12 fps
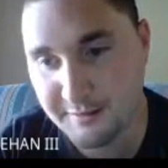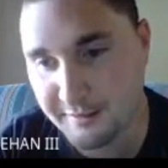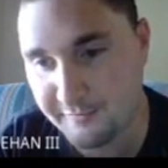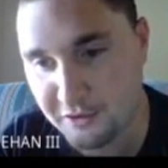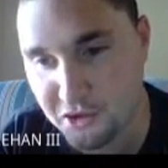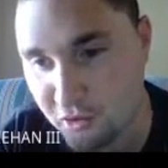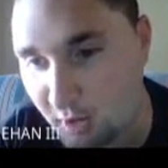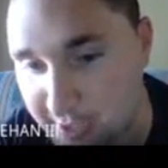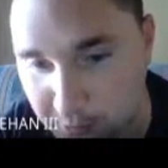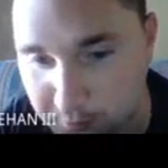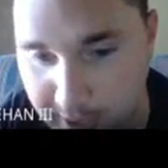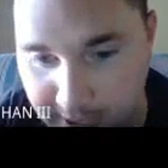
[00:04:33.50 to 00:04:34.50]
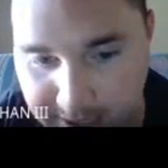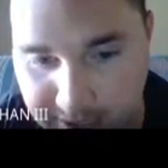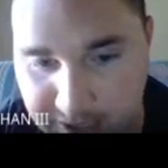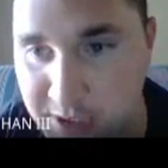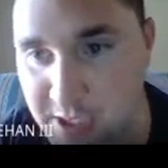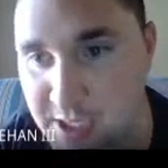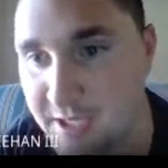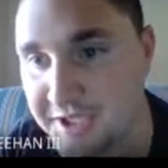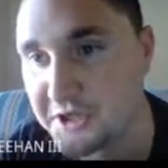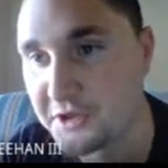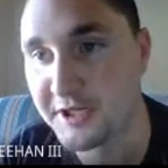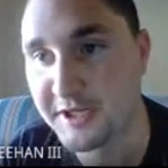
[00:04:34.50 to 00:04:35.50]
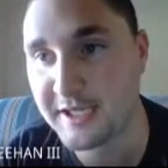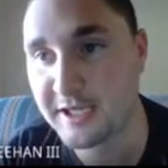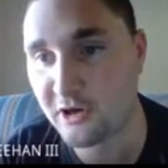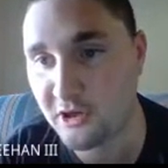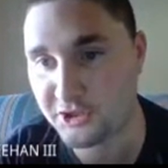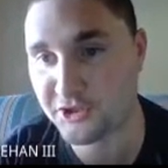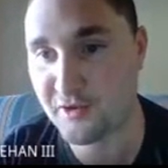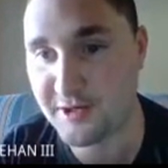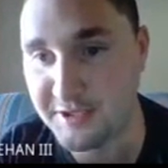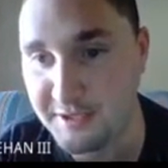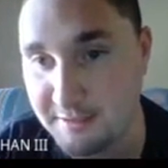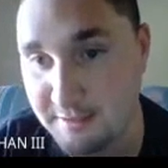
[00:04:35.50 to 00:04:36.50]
If you try your best, you're going to get 100.